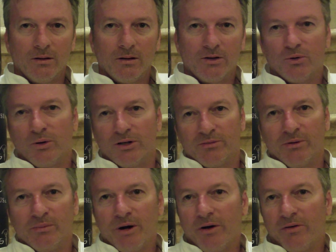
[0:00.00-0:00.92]
It's always a bit
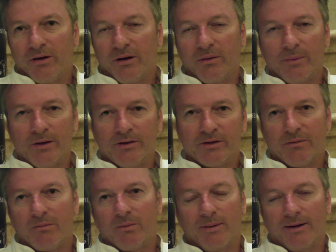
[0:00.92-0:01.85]
of both, you know. I mean, if
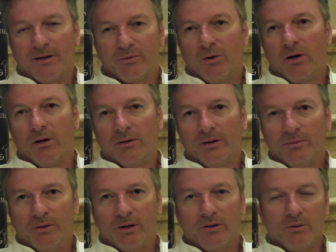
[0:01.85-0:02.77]
someone plays well, you
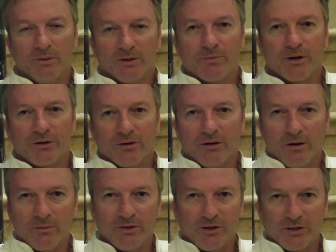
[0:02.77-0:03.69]
put enormous pressure on the
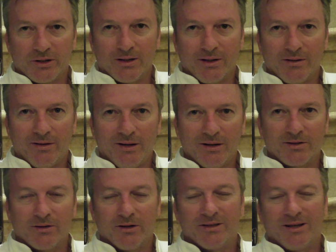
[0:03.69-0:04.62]
opposition, and things
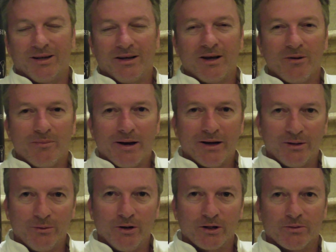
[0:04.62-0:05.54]
sort of tend to go bad to
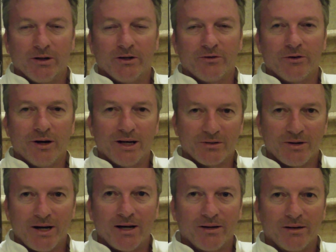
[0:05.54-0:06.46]
worse when you try extra
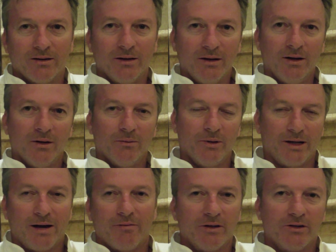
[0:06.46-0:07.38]
hard to
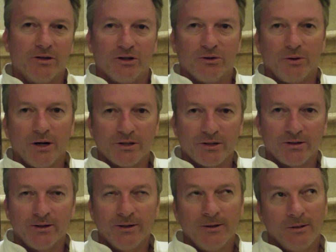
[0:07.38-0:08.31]
recover the situation.
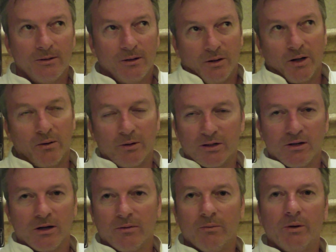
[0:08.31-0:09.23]
I know what it's
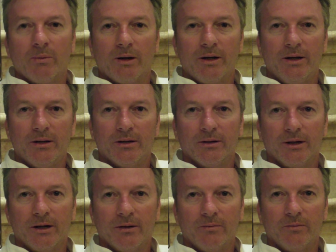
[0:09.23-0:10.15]
like when we played England.
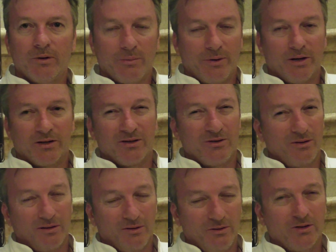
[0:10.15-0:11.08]
You know, we're up against
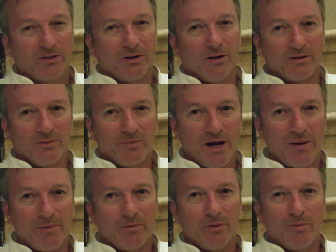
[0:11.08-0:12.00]
good sides on
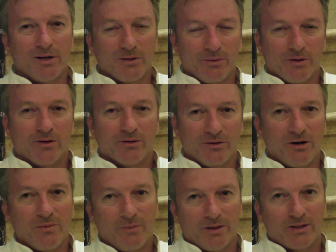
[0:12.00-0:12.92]
paper, but once we get on
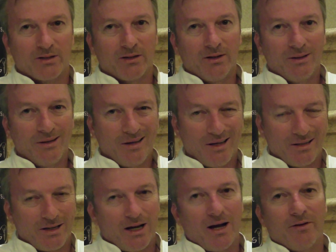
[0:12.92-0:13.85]
top, it's
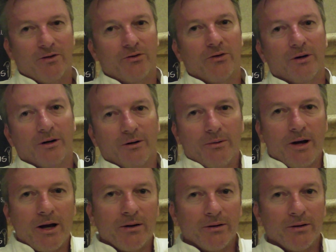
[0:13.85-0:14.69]
hard to turn it around.